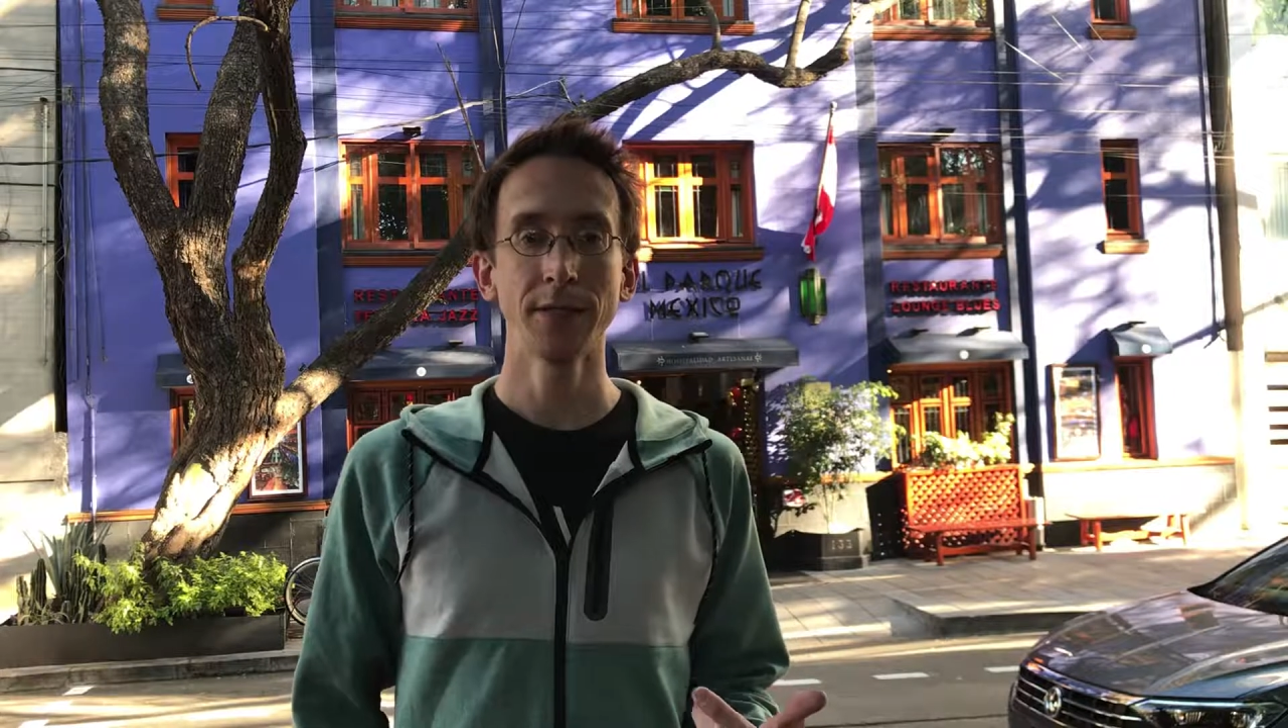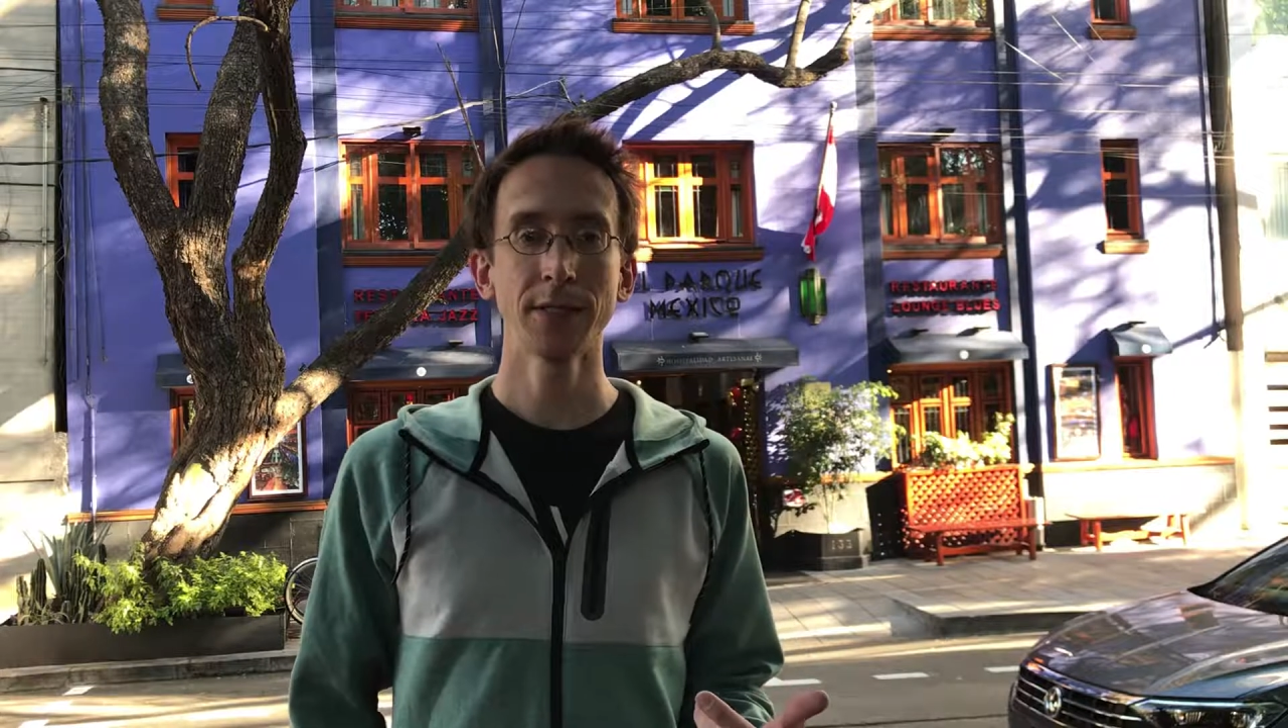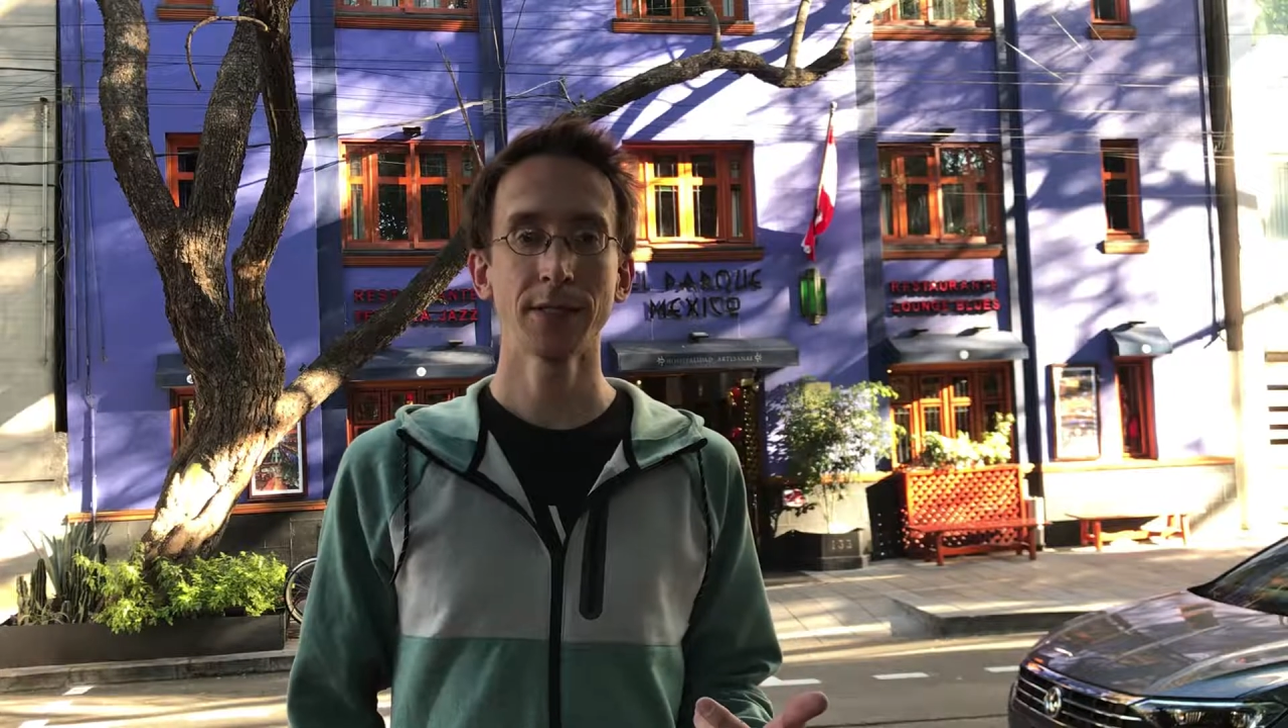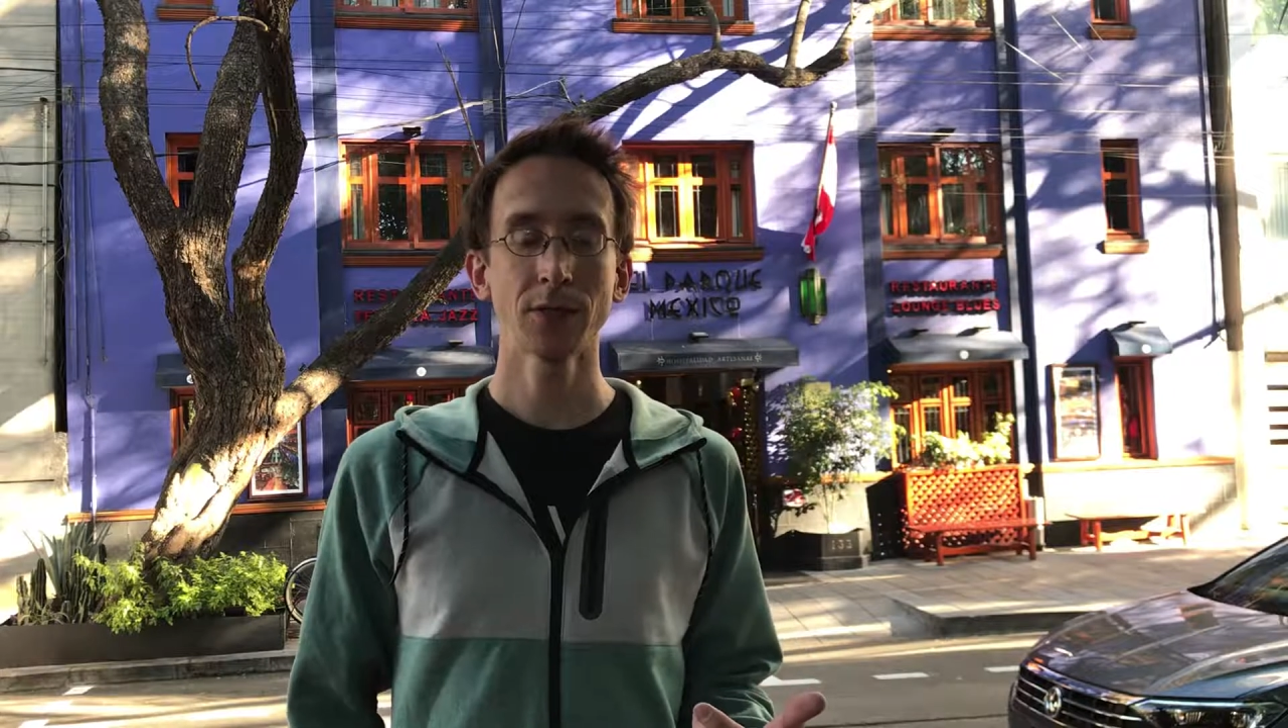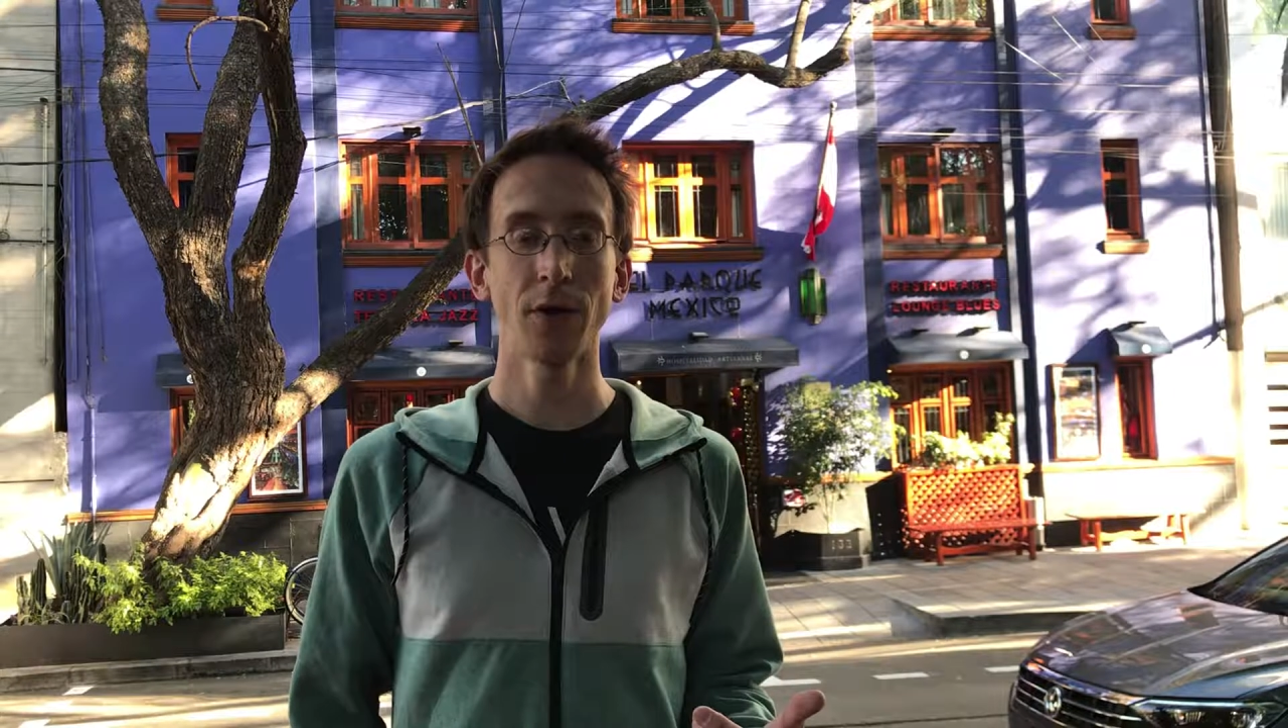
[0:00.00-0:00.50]
This
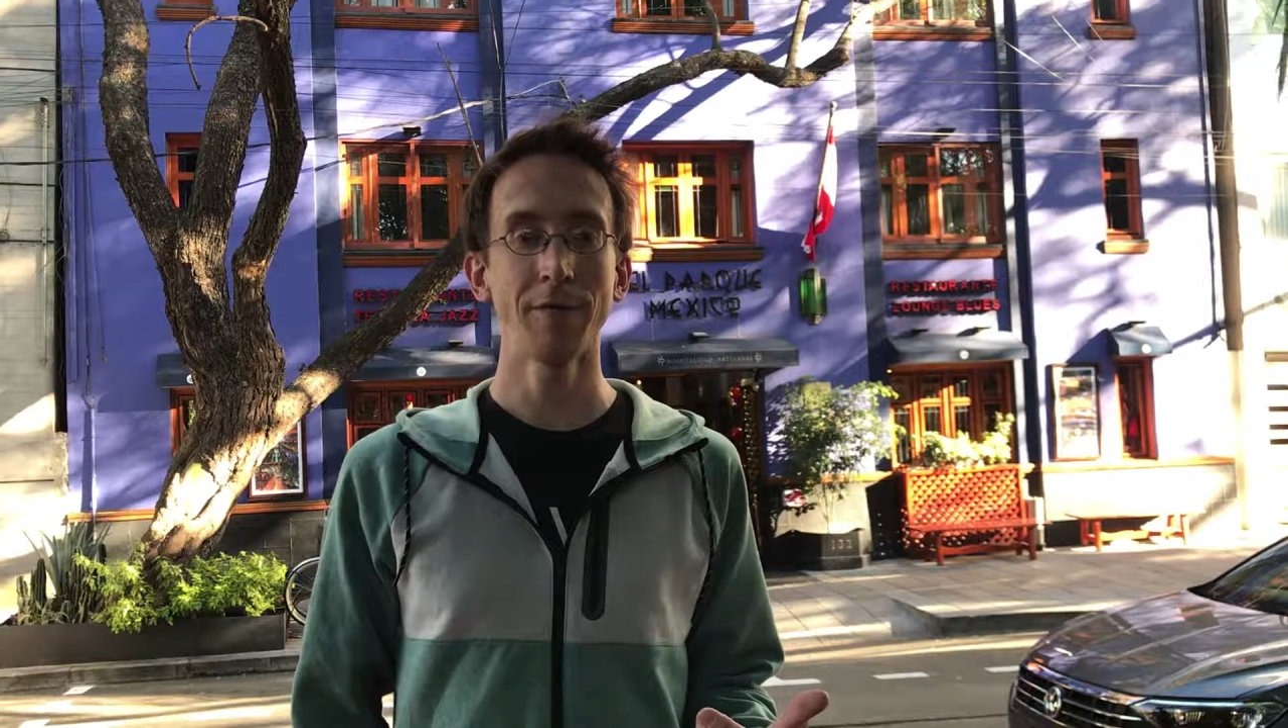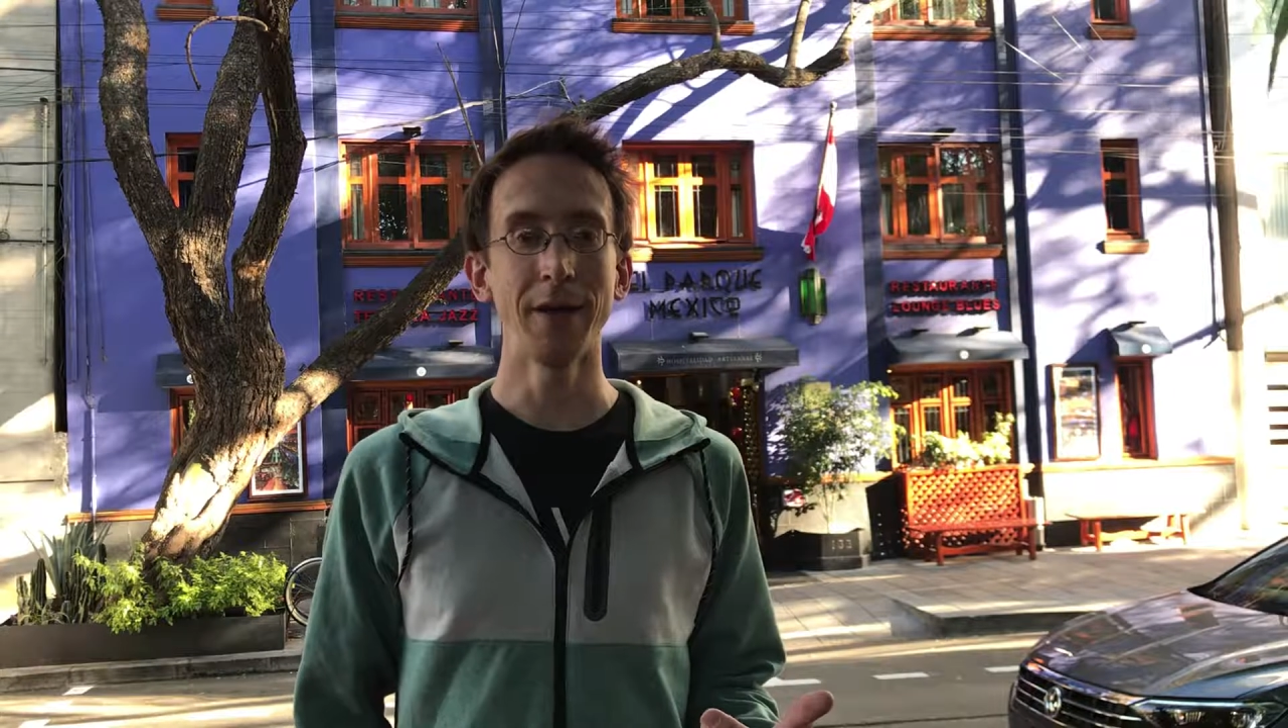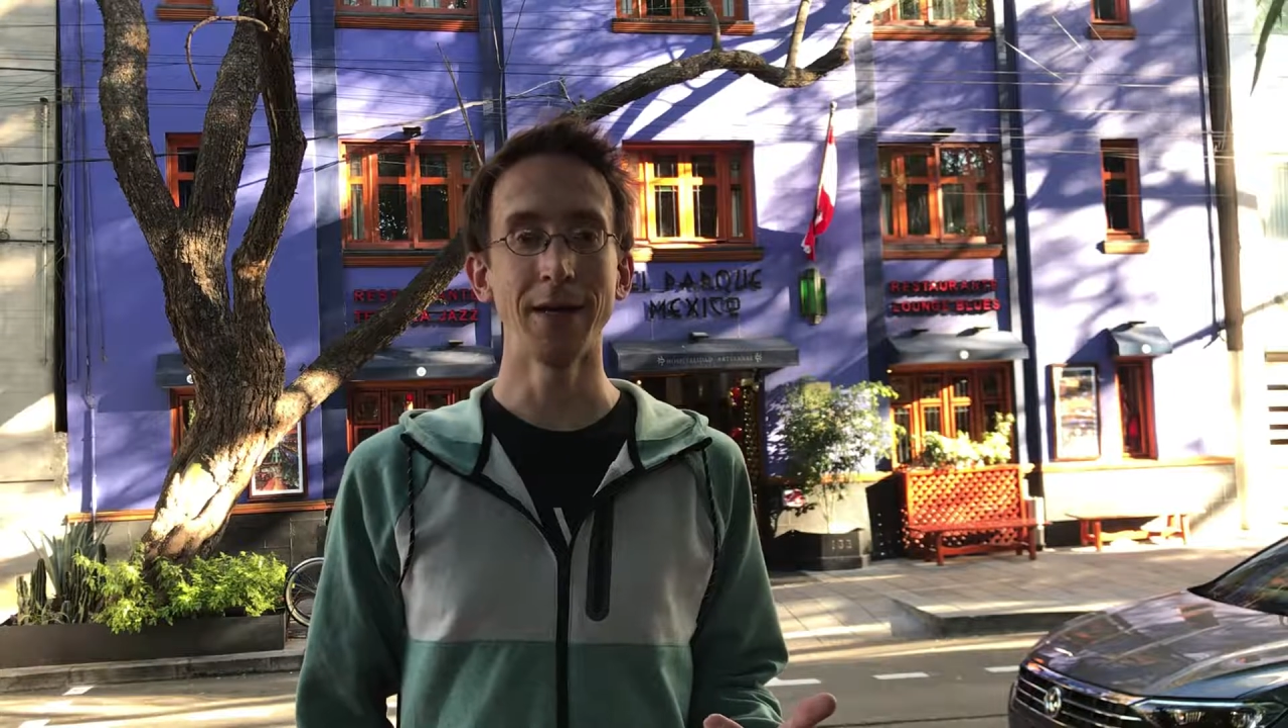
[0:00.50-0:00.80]
is sort of